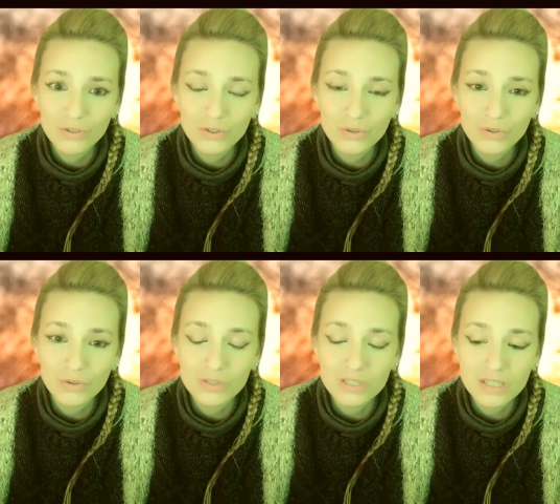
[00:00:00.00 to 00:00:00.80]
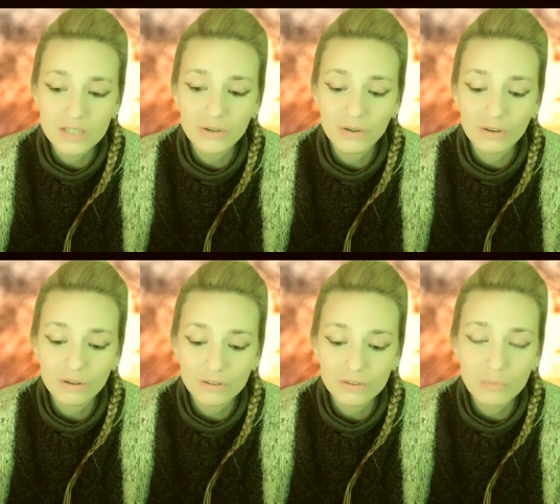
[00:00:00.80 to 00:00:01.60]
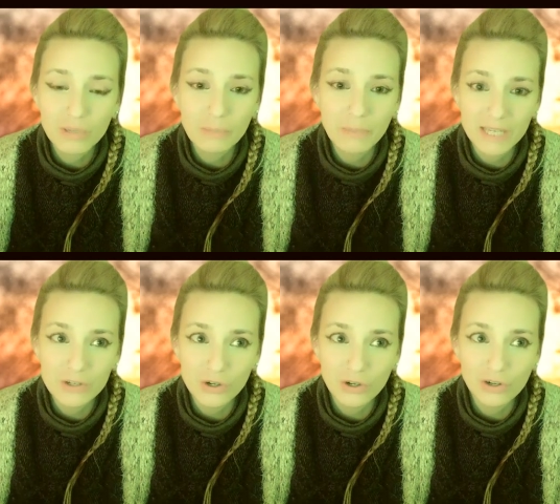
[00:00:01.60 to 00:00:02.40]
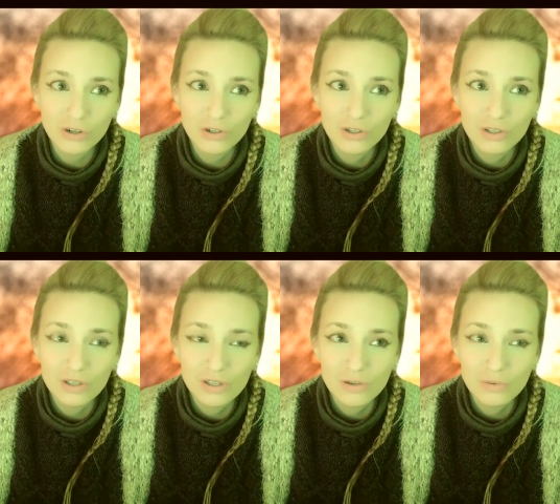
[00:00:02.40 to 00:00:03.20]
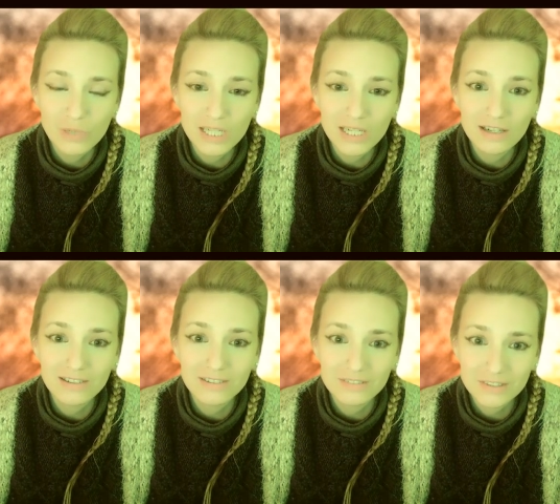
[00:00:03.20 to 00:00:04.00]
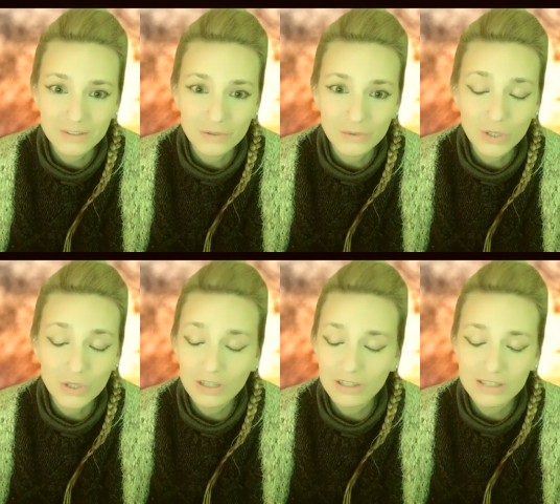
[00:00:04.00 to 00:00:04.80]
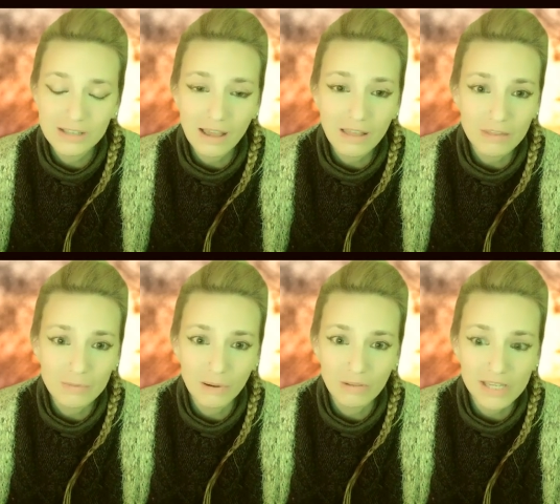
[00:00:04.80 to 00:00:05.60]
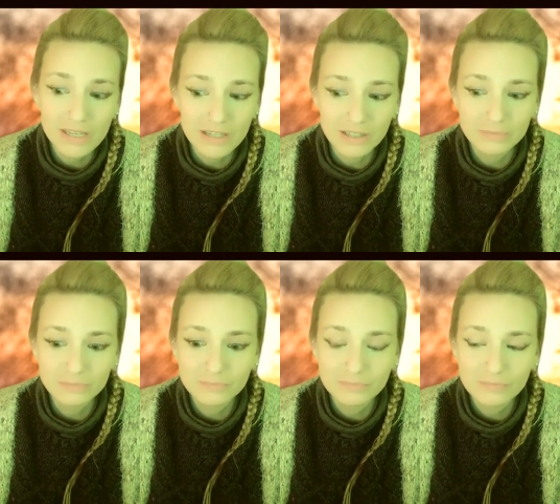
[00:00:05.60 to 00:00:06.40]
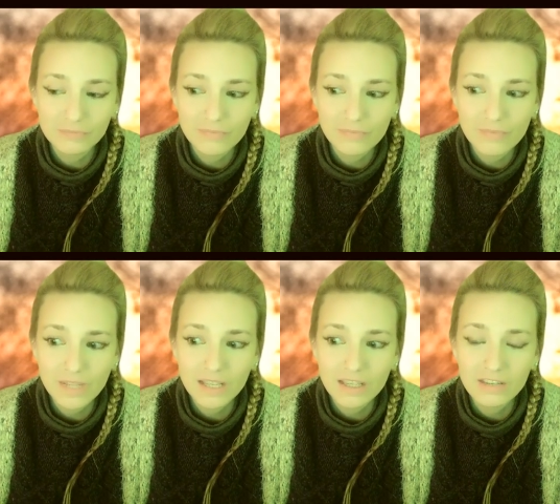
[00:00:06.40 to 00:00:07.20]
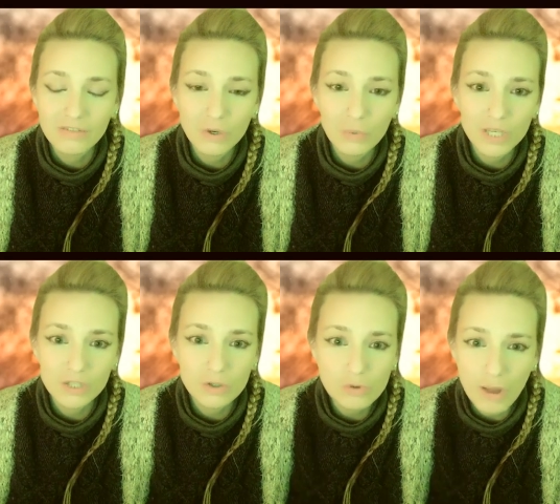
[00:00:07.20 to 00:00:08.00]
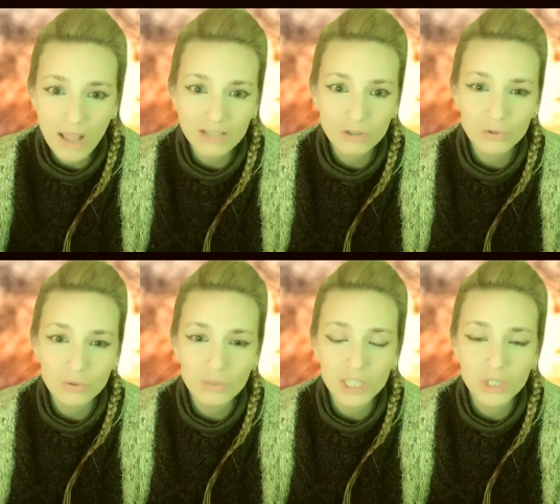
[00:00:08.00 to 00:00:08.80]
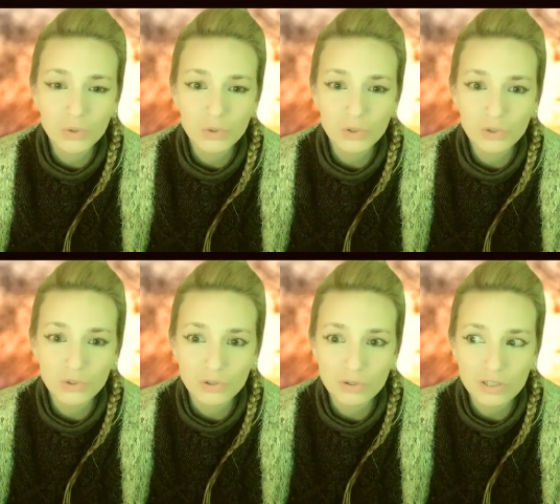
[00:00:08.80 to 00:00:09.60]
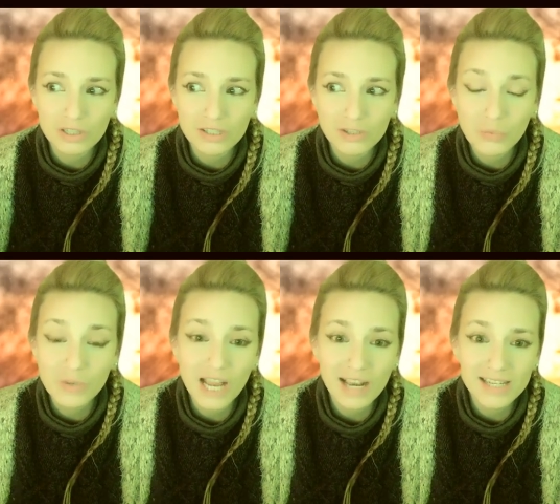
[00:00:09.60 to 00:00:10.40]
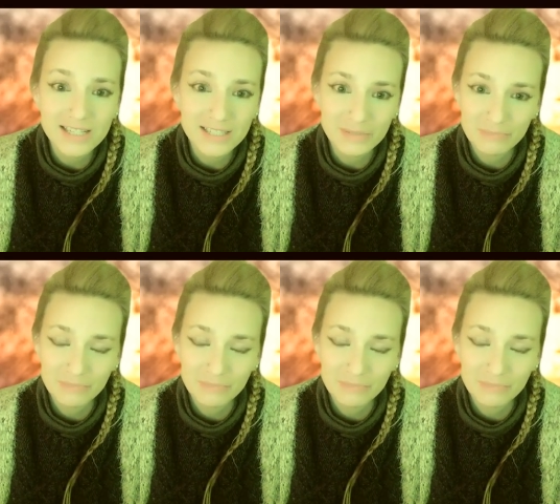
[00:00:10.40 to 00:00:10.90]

you know, you see the, the big picture where, you know, a lot is laughable about here. Even when it tries to create torture in your reality,